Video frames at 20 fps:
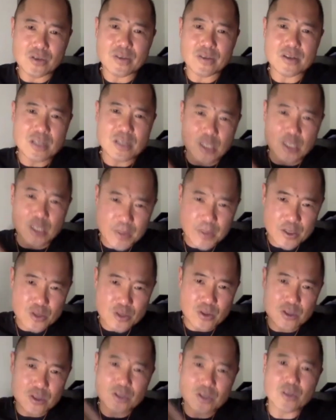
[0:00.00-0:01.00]
There's a little bit of
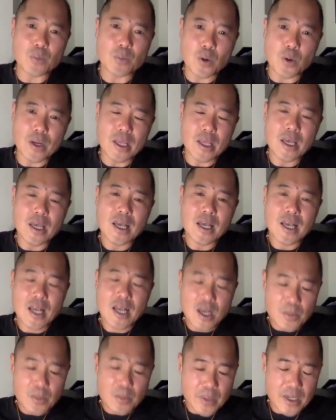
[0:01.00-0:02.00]
structure in the morning,
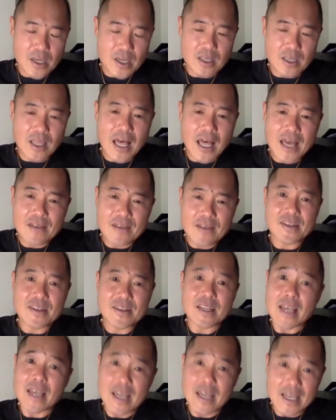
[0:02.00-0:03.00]
but a lot of the
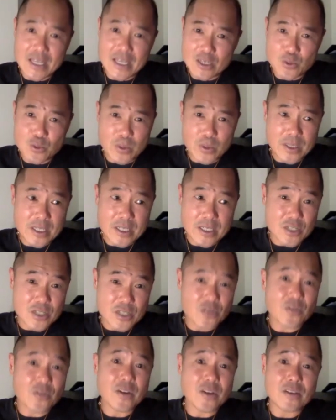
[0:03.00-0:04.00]
day is really
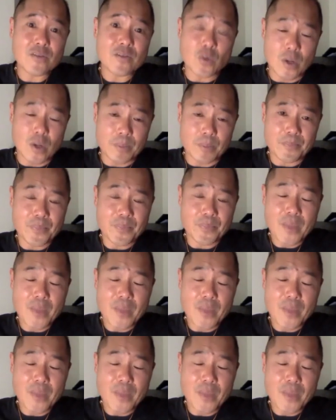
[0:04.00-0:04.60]
just free form.